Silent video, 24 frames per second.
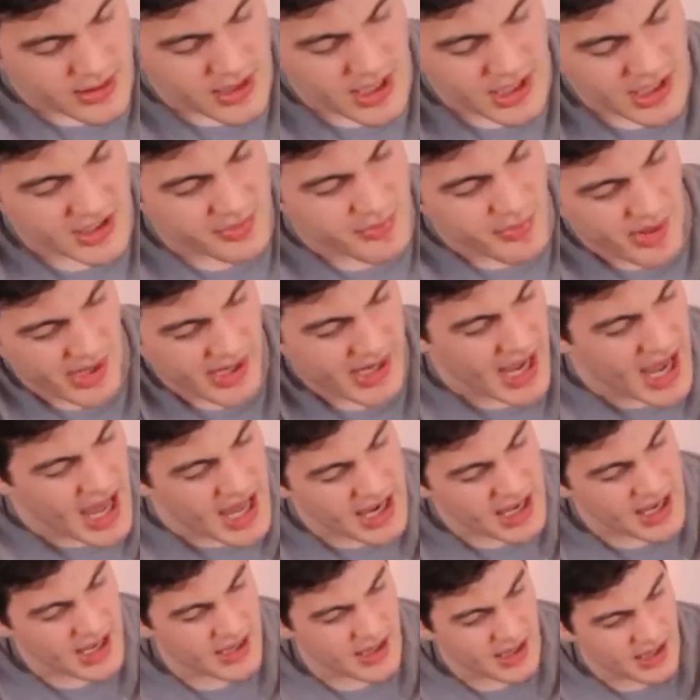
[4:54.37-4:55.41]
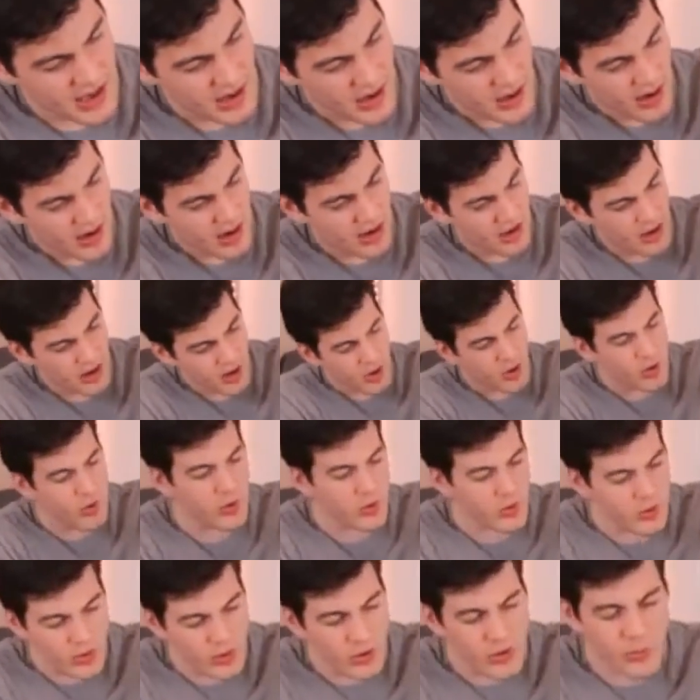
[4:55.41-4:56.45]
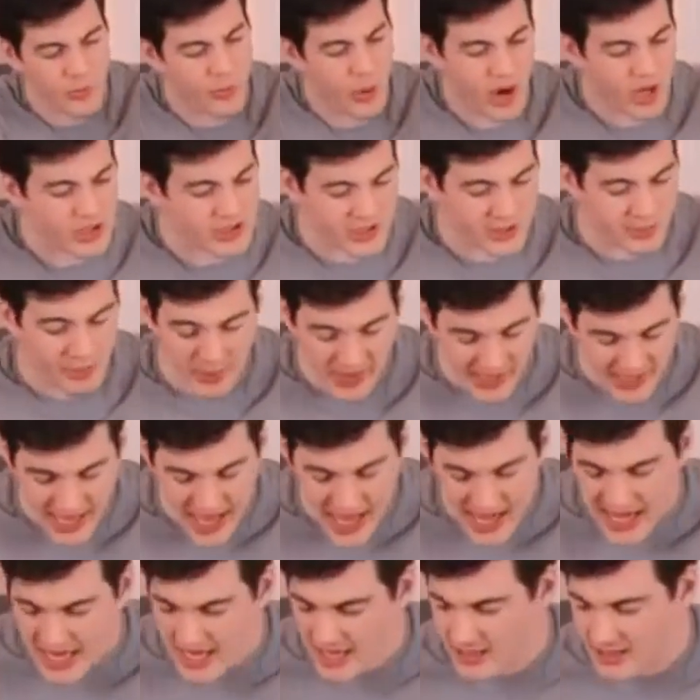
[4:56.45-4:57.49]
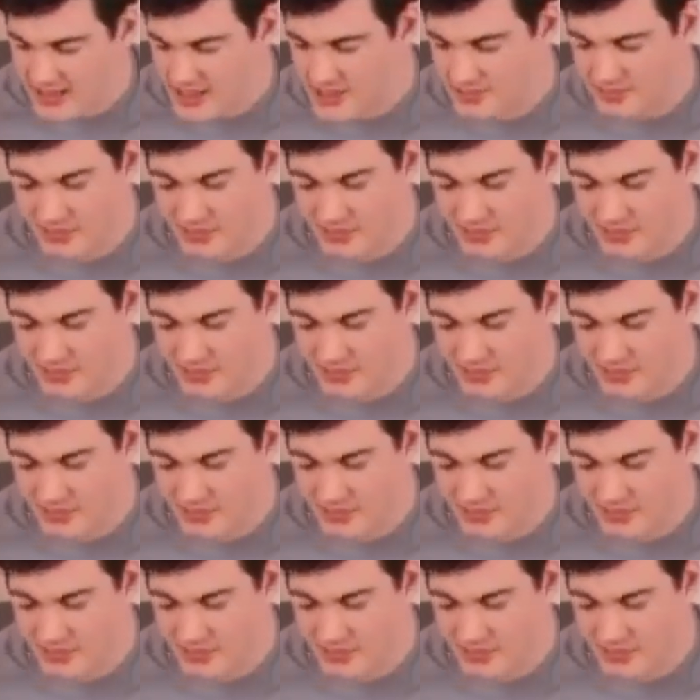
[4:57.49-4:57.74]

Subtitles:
like spaghetti in here. Who put spaghetti in this